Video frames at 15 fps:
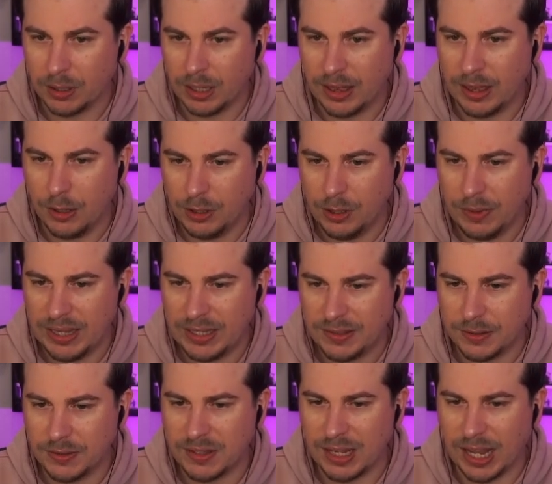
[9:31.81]
And the only way this
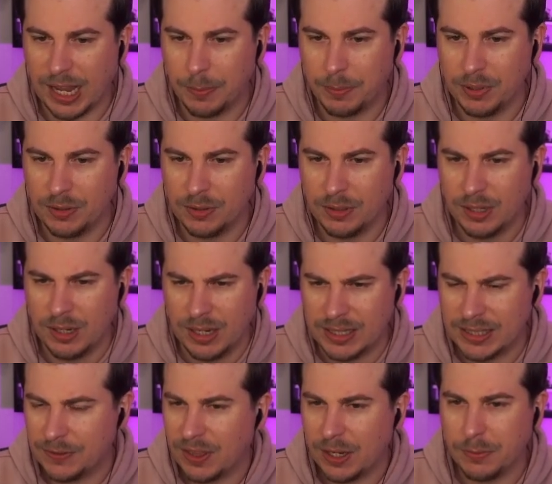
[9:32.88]
doesn't happen is
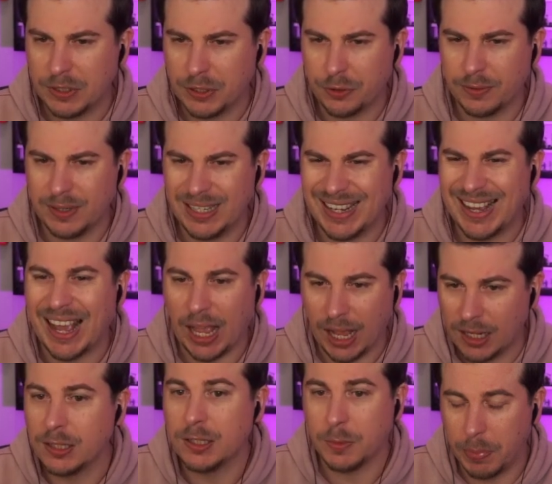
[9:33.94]
if they retreat
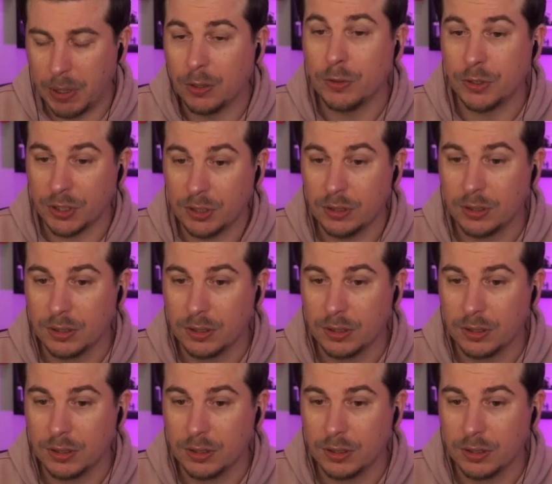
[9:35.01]
and Potion,